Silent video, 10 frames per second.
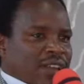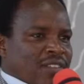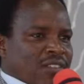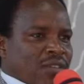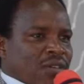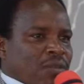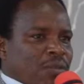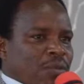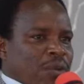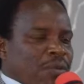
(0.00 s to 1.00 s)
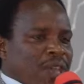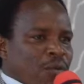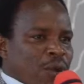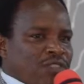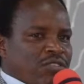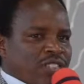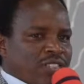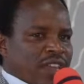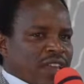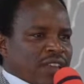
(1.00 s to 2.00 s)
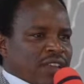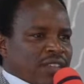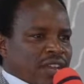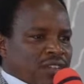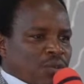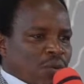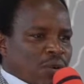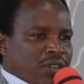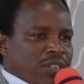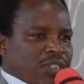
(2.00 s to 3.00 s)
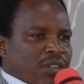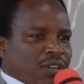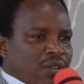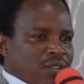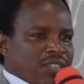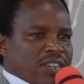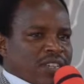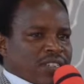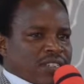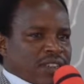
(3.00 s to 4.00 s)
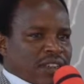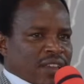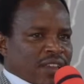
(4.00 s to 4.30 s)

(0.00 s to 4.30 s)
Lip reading: And so we may want to say that what causes